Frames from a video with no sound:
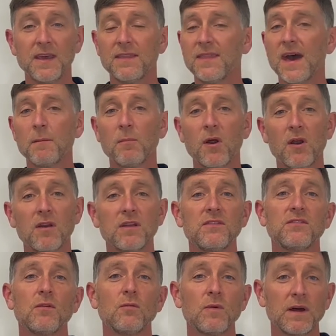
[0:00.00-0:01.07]
That part
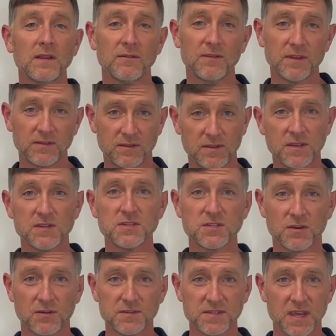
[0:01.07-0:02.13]
is irrelevant to the
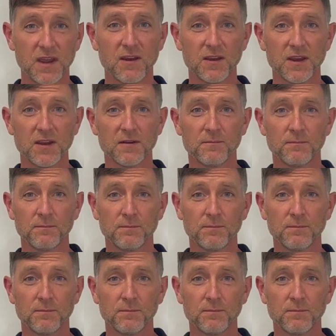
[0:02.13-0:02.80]
insurance carrier.